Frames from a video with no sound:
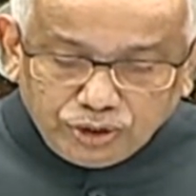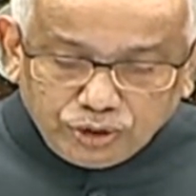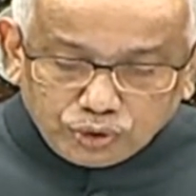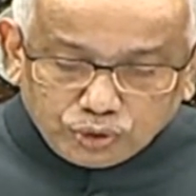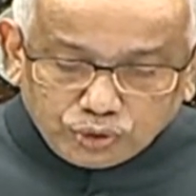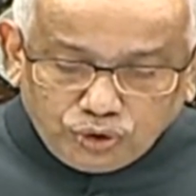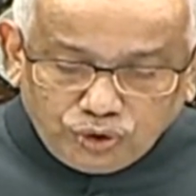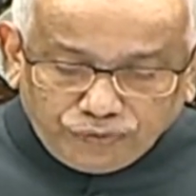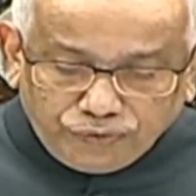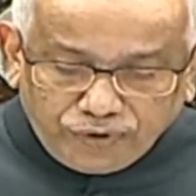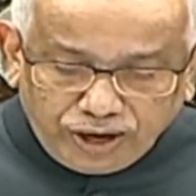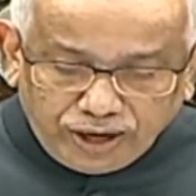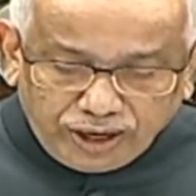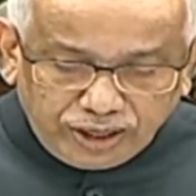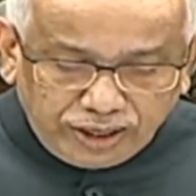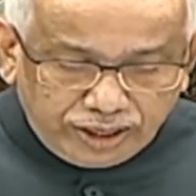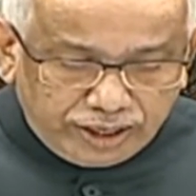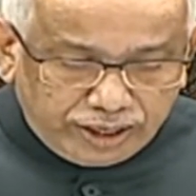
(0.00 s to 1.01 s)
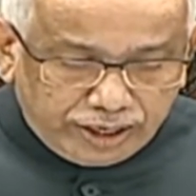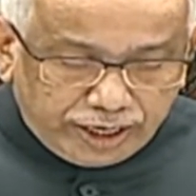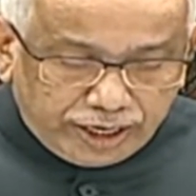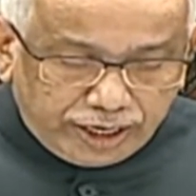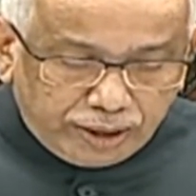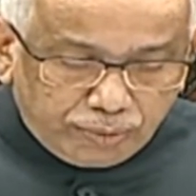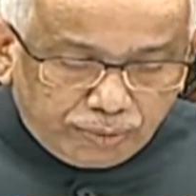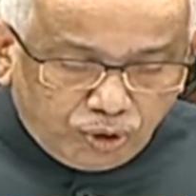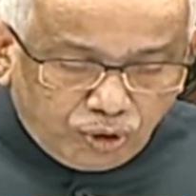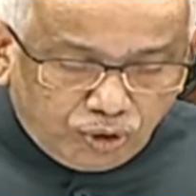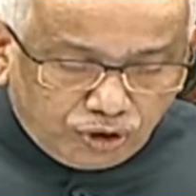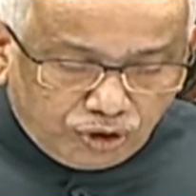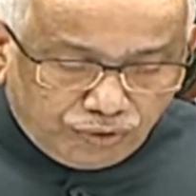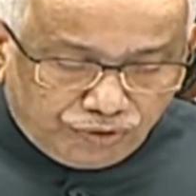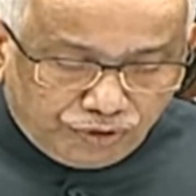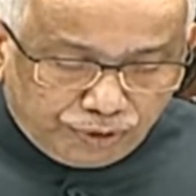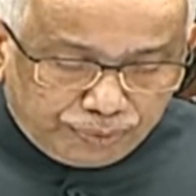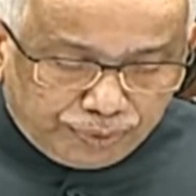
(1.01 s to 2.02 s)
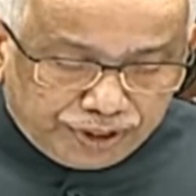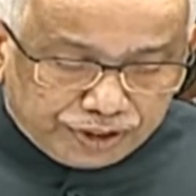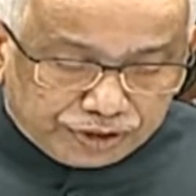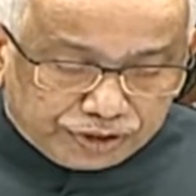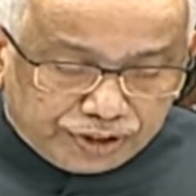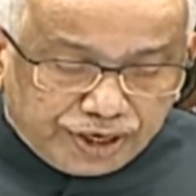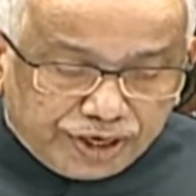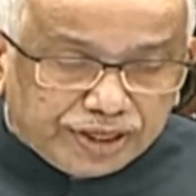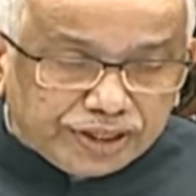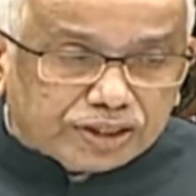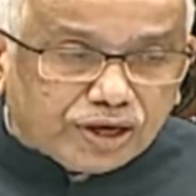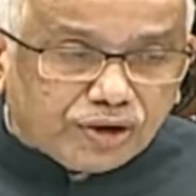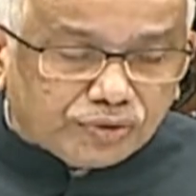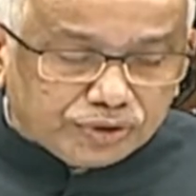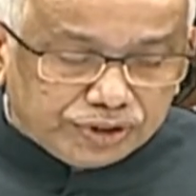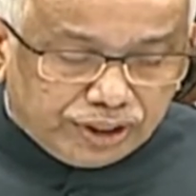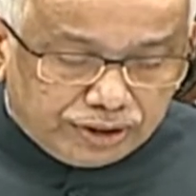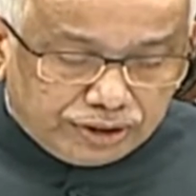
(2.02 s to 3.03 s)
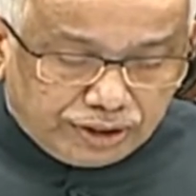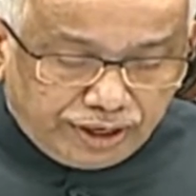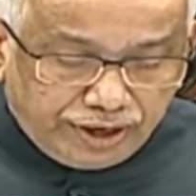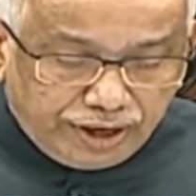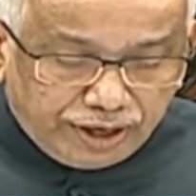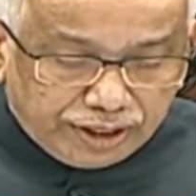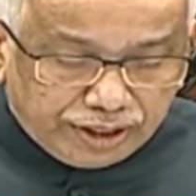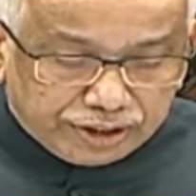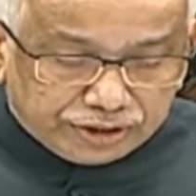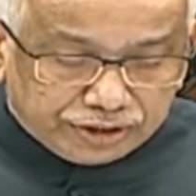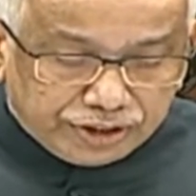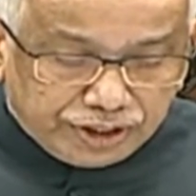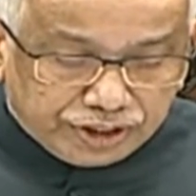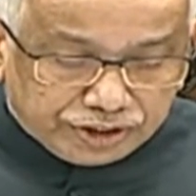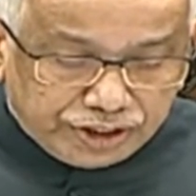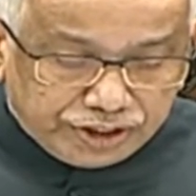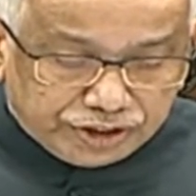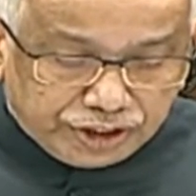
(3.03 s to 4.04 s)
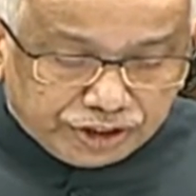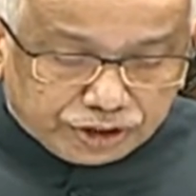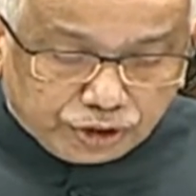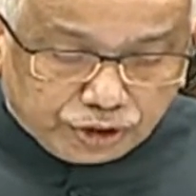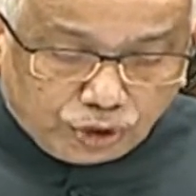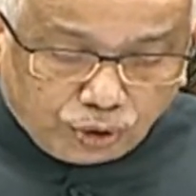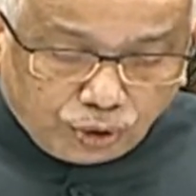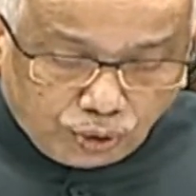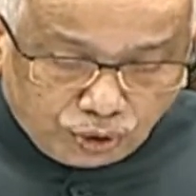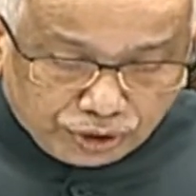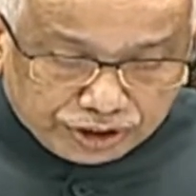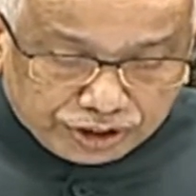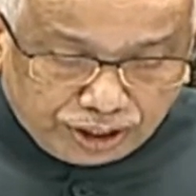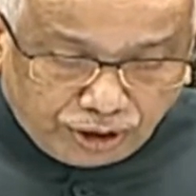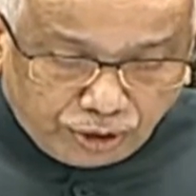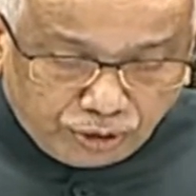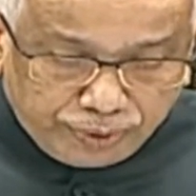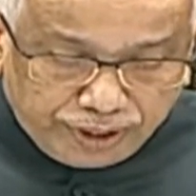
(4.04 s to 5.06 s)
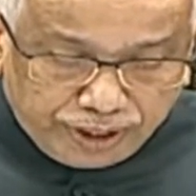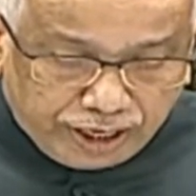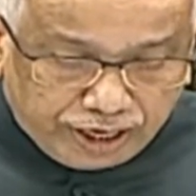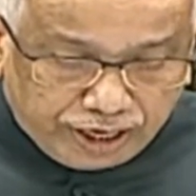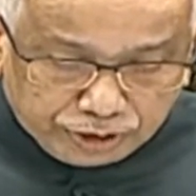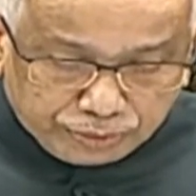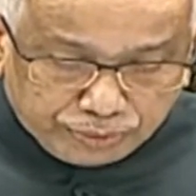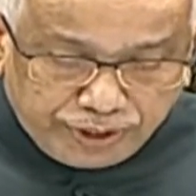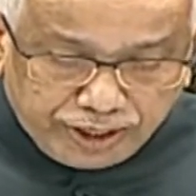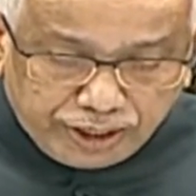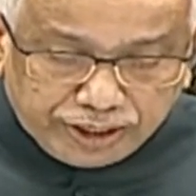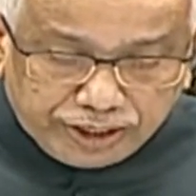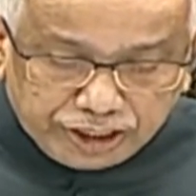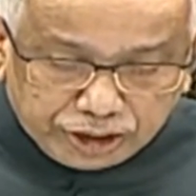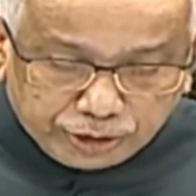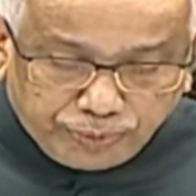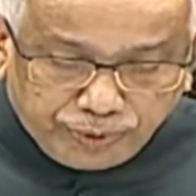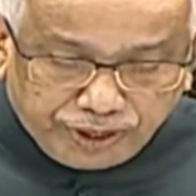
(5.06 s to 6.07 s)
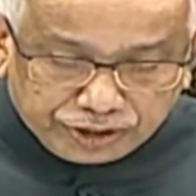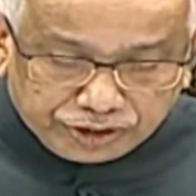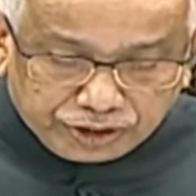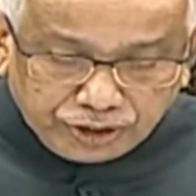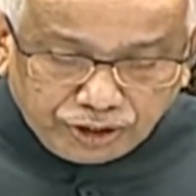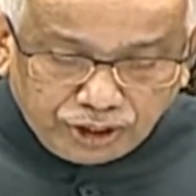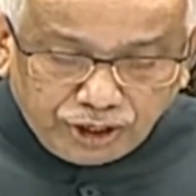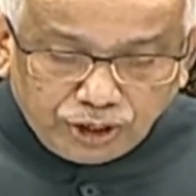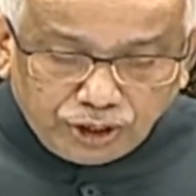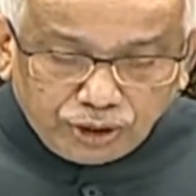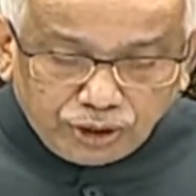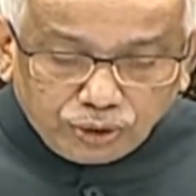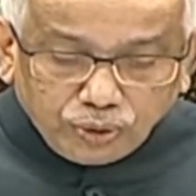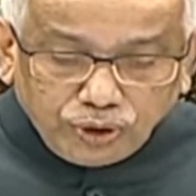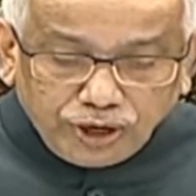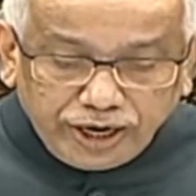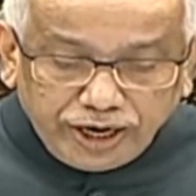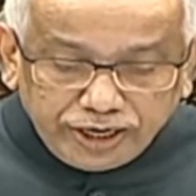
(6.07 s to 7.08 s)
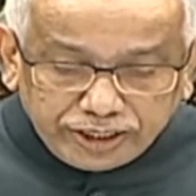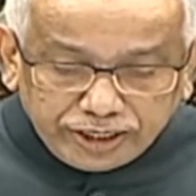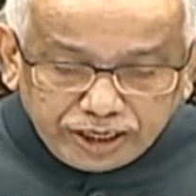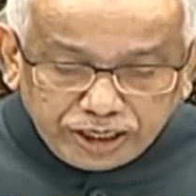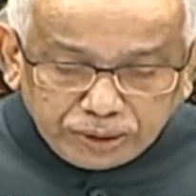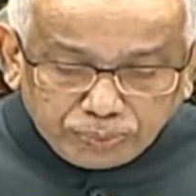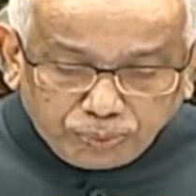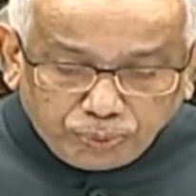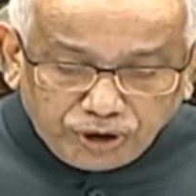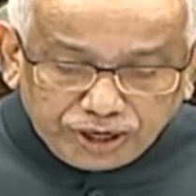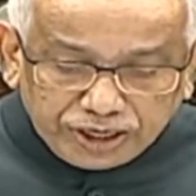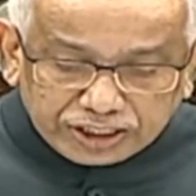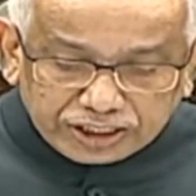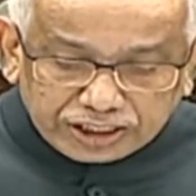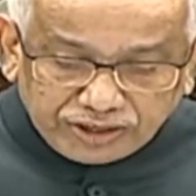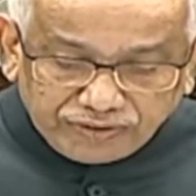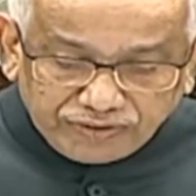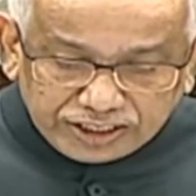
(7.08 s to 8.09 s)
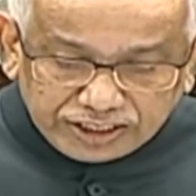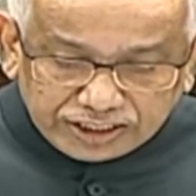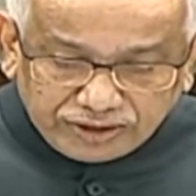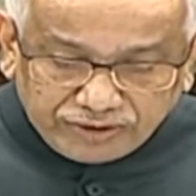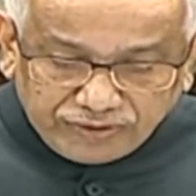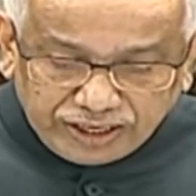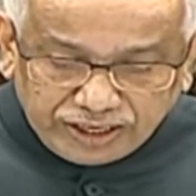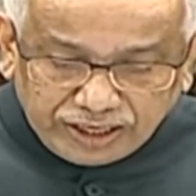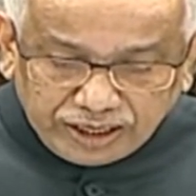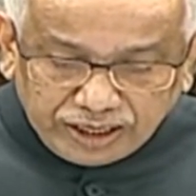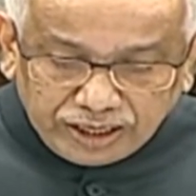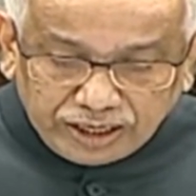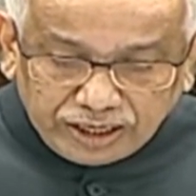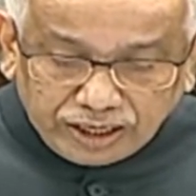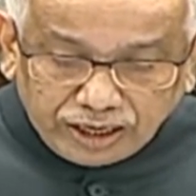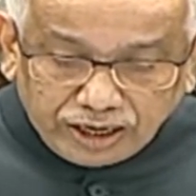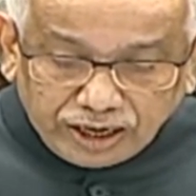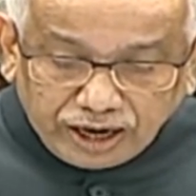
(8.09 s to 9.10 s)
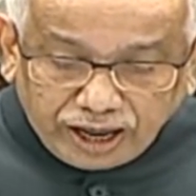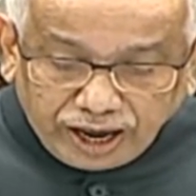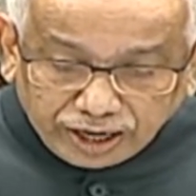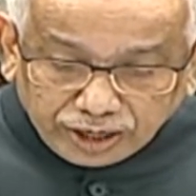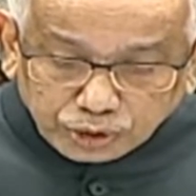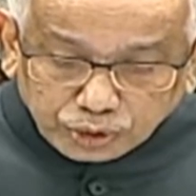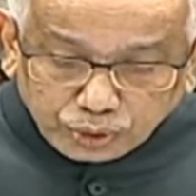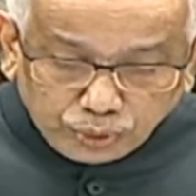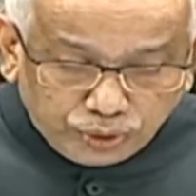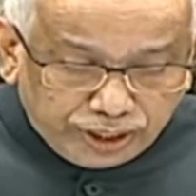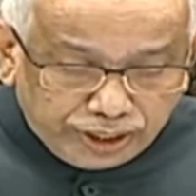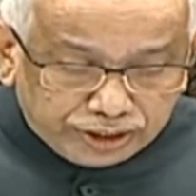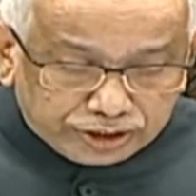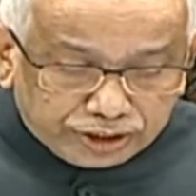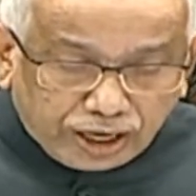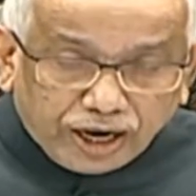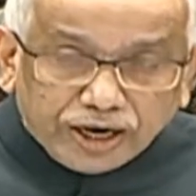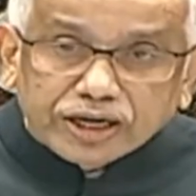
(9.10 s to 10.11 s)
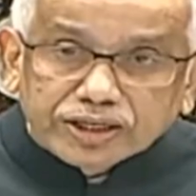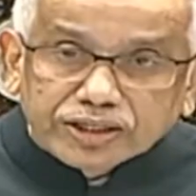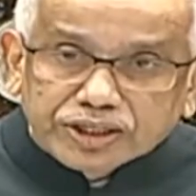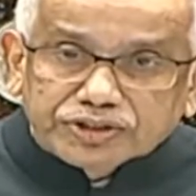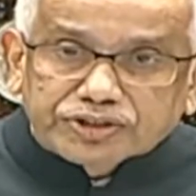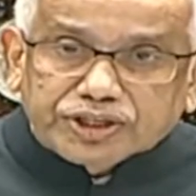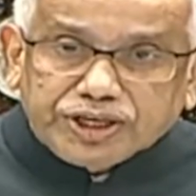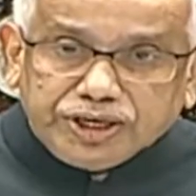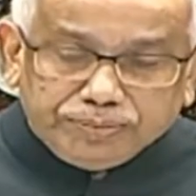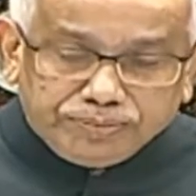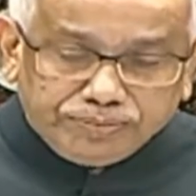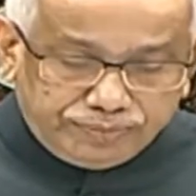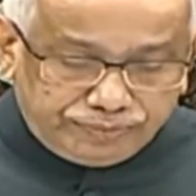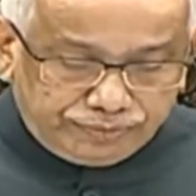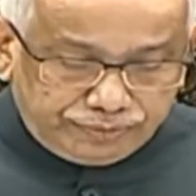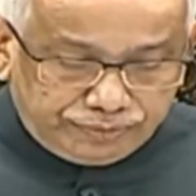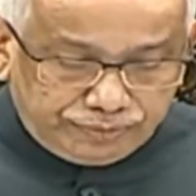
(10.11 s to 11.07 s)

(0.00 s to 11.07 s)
So far, an amount of ₹3,366 crores has been disbursed to 18.77 lakh students under the scheme.